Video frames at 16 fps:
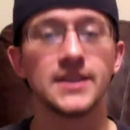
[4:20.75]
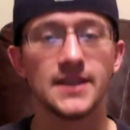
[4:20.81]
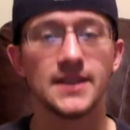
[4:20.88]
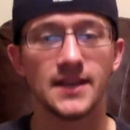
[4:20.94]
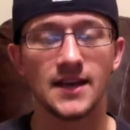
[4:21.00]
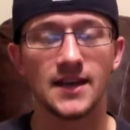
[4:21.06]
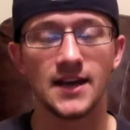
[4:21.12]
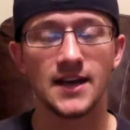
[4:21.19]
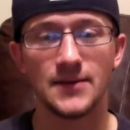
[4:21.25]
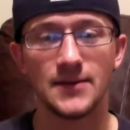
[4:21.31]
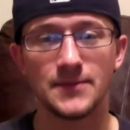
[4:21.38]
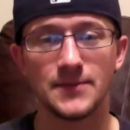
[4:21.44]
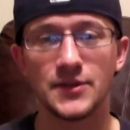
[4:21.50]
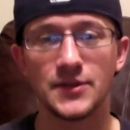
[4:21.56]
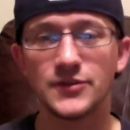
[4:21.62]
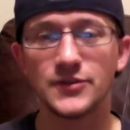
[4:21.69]

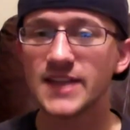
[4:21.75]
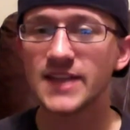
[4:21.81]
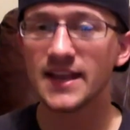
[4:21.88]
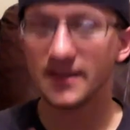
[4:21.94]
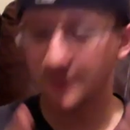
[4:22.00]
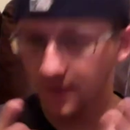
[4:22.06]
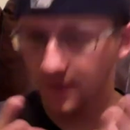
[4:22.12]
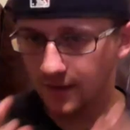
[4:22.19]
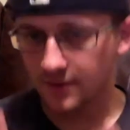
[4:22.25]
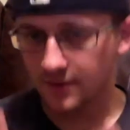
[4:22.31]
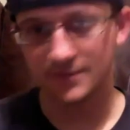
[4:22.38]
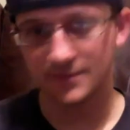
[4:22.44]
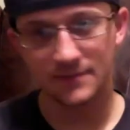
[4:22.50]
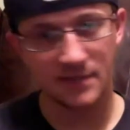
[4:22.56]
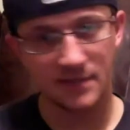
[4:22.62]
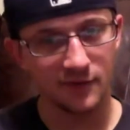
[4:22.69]
But those that
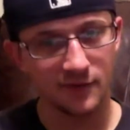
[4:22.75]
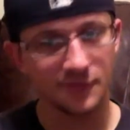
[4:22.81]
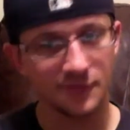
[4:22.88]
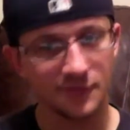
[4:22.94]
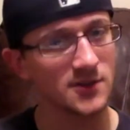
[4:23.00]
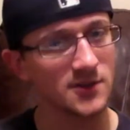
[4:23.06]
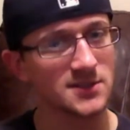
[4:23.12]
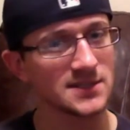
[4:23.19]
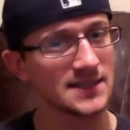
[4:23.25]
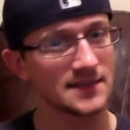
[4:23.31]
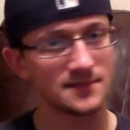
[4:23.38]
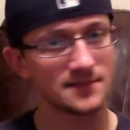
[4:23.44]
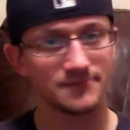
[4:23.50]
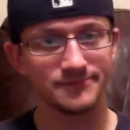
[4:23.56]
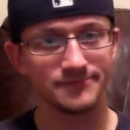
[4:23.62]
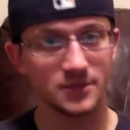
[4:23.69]
are here first, get
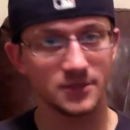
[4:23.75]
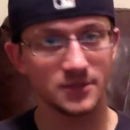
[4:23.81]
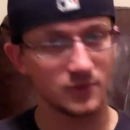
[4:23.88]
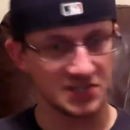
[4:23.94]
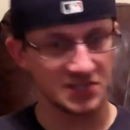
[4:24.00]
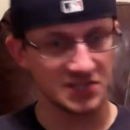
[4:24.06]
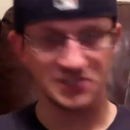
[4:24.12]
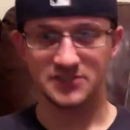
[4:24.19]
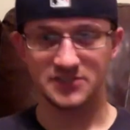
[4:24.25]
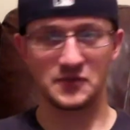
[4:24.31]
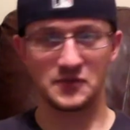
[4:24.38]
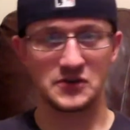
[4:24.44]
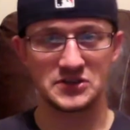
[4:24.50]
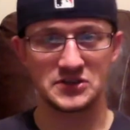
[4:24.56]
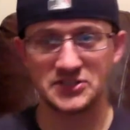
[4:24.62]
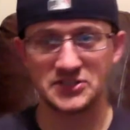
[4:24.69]
the questions
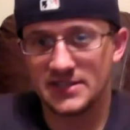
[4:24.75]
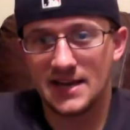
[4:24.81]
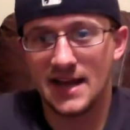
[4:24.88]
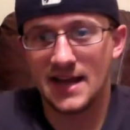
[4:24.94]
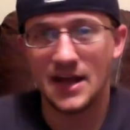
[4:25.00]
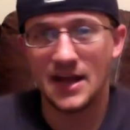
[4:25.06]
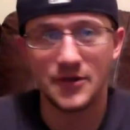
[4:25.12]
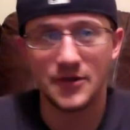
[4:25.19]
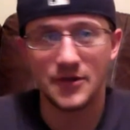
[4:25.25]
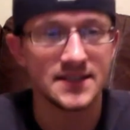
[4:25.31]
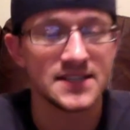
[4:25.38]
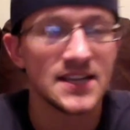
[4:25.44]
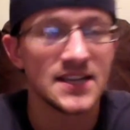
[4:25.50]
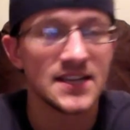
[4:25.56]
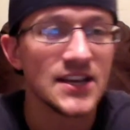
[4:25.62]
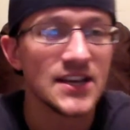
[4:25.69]
first. It's kind of how it
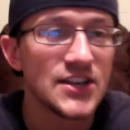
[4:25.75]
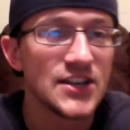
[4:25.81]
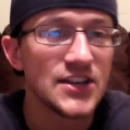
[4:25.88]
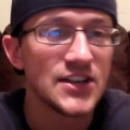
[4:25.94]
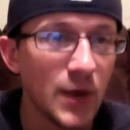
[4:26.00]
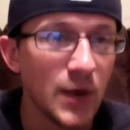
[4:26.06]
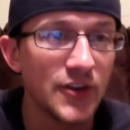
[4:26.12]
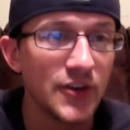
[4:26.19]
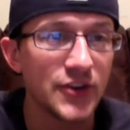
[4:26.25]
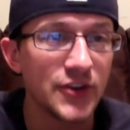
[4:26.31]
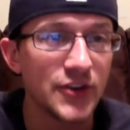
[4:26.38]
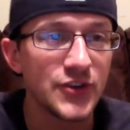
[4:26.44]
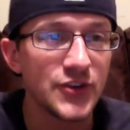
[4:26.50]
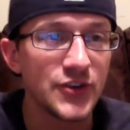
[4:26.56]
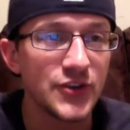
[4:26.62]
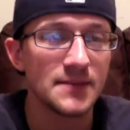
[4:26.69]
is. So while you're
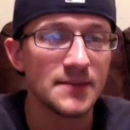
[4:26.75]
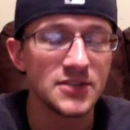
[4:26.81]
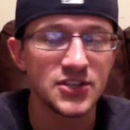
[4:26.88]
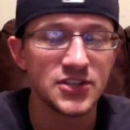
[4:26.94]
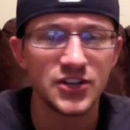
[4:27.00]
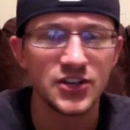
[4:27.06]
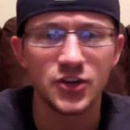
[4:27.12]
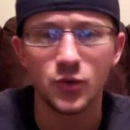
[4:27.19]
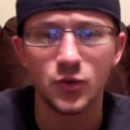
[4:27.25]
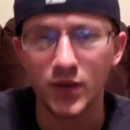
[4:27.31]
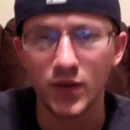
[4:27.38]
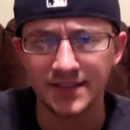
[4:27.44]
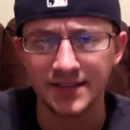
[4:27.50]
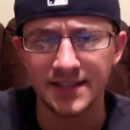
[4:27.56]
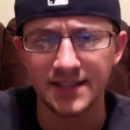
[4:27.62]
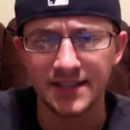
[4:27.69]
doing that, I'm just going to
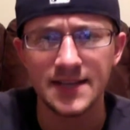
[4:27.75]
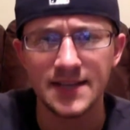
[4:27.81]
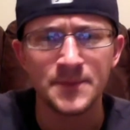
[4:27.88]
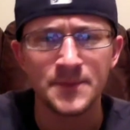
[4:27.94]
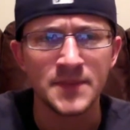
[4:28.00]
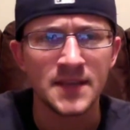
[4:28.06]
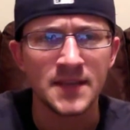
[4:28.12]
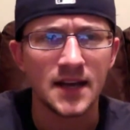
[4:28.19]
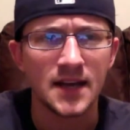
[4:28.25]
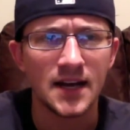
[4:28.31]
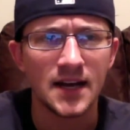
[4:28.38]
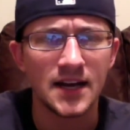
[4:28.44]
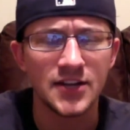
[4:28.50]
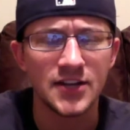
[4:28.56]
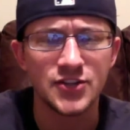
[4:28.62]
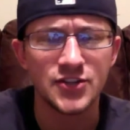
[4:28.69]
quickly
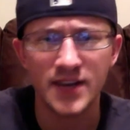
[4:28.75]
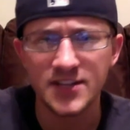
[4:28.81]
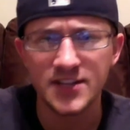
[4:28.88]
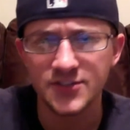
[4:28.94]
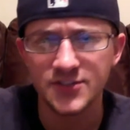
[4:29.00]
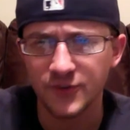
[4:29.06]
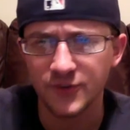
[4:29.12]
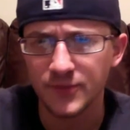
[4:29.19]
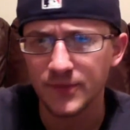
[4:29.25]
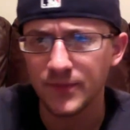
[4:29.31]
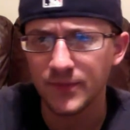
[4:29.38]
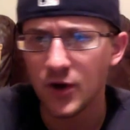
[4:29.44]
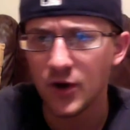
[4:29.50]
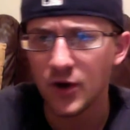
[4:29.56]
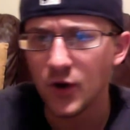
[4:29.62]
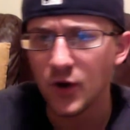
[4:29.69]
transfer
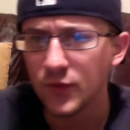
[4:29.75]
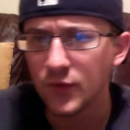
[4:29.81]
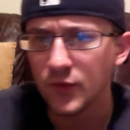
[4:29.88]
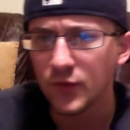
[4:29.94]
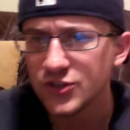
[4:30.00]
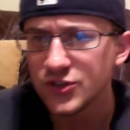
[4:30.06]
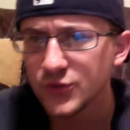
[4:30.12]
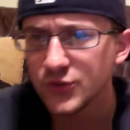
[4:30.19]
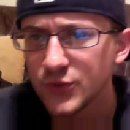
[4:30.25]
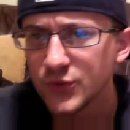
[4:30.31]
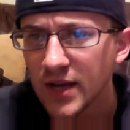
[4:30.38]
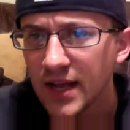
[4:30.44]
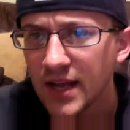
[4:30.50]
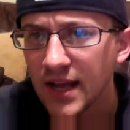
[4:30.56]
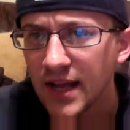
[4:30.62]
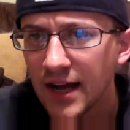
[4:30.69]
over to,
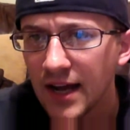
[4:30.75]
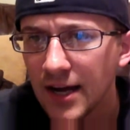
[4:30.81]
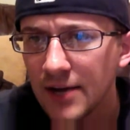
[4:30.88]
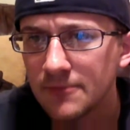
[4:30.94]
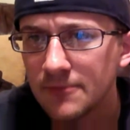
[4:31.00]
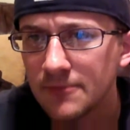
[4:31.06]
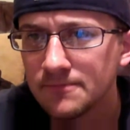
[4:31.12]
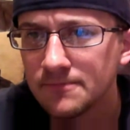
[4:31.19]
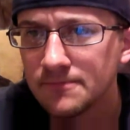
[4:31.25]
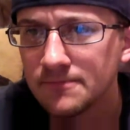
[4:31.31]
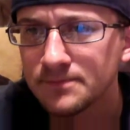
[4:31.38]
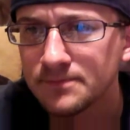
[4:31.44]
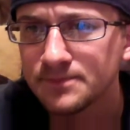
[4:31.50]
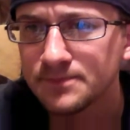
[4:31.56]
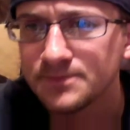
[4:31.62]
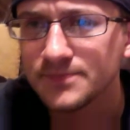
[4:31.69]

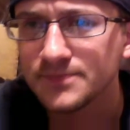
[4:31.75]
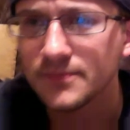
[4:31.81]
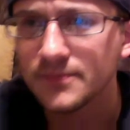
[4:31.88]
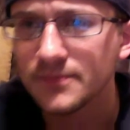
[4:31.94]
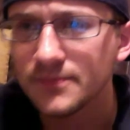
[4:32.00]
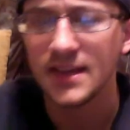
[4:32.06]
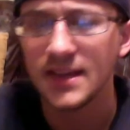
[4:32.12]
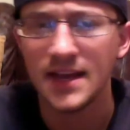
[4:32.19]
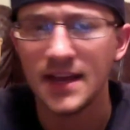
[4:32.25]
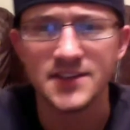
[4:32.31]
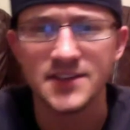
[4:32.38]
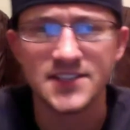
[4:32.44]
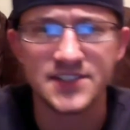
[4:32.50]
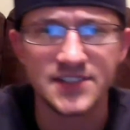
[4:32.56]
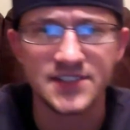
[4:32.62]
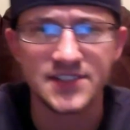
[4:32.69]
yeah,
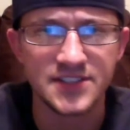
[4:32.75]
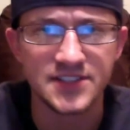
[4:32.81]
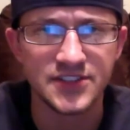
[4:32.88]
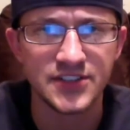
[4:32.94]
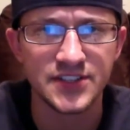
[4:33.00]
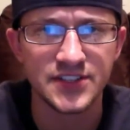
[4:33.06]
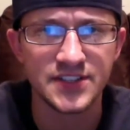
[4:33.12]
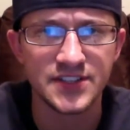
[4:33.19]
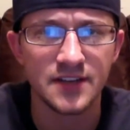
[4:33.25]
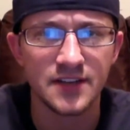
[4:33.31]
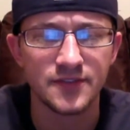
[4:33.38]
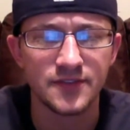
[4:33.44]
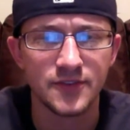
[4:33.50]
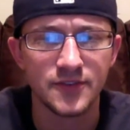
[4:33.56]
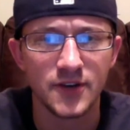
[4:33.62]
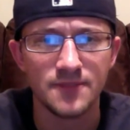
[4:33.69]
this is good stuff.
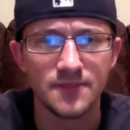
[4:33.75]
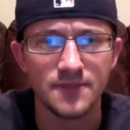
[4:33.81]
Okay.